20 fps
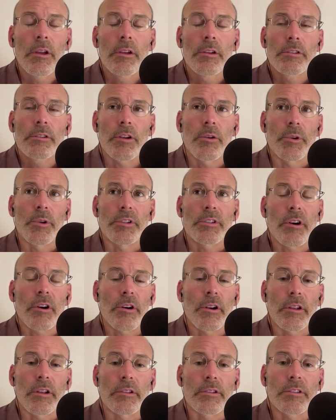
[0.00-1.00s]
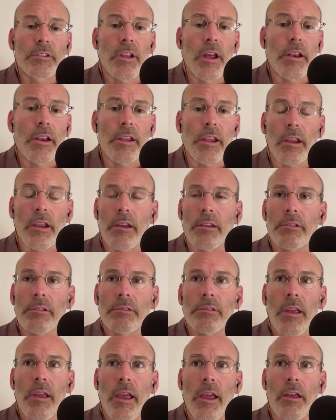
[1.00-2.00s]
So we started studying
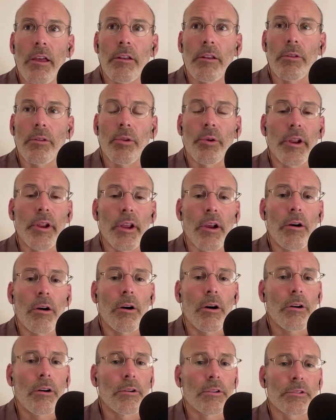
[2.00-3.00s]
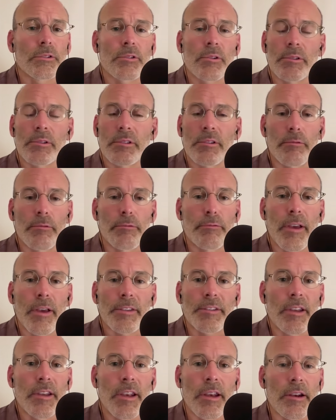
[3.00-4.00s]
it and learning all sorts of
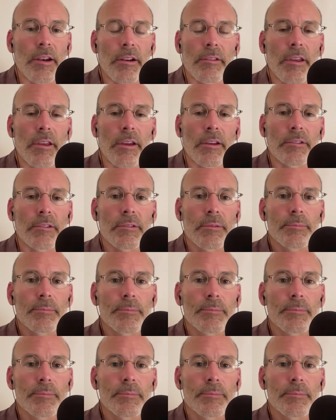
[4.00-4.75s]
fascinating things.